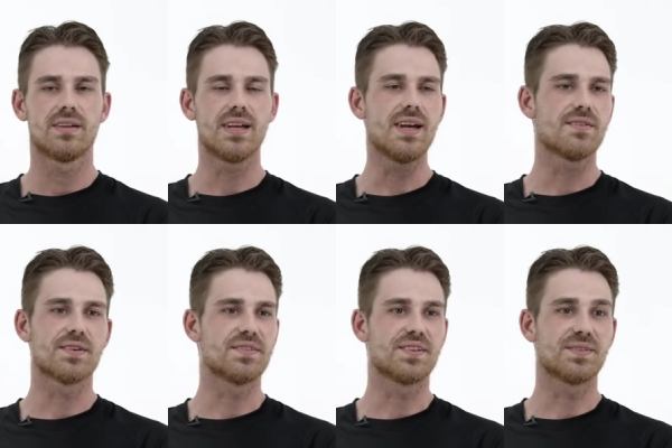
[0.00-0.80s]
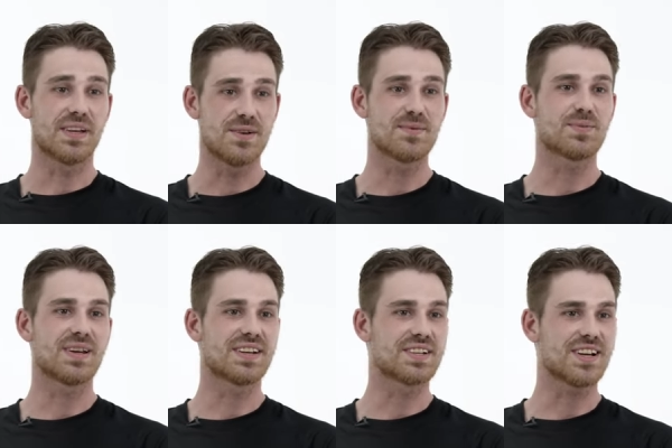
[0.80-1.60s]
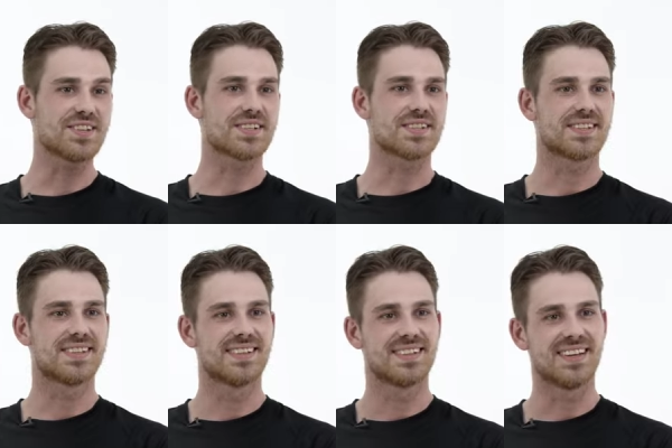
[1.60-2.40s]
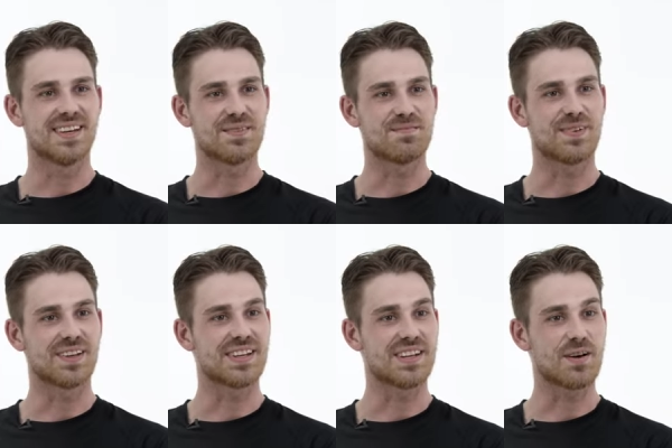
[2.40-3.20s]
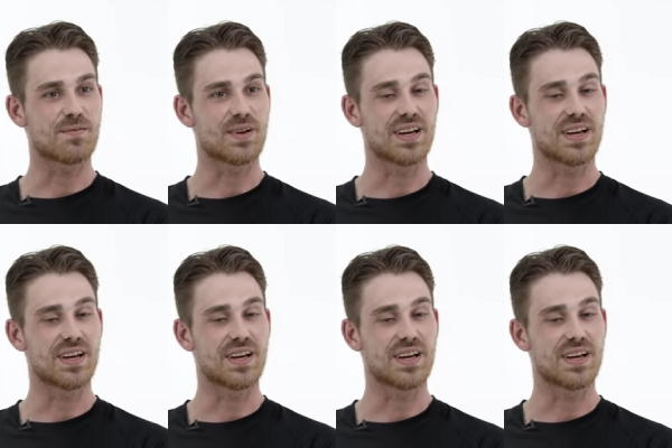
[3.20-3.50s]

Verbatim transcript: yeah, and he was one of the judges, uh, oh, funny right. enough.